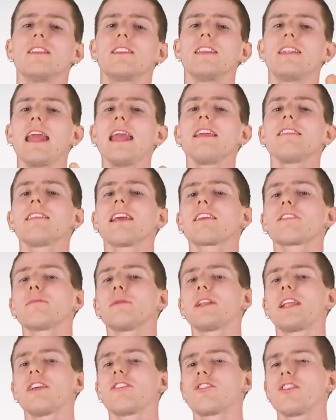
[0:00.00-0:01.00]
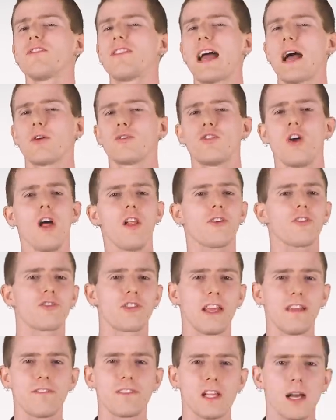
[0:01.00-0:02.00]
today's explanation of how Dollar
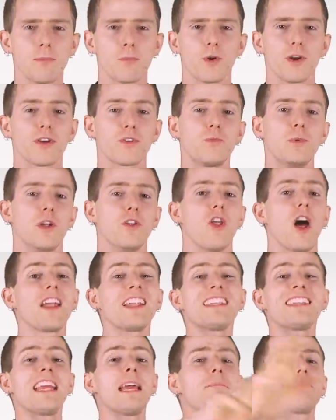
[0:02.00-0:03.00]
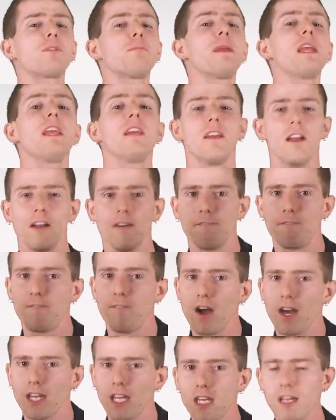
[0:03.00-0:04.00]
Shave Club works will not attempt to be
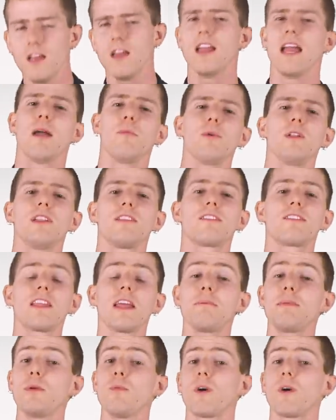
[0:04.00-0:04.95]
funny, and will instead be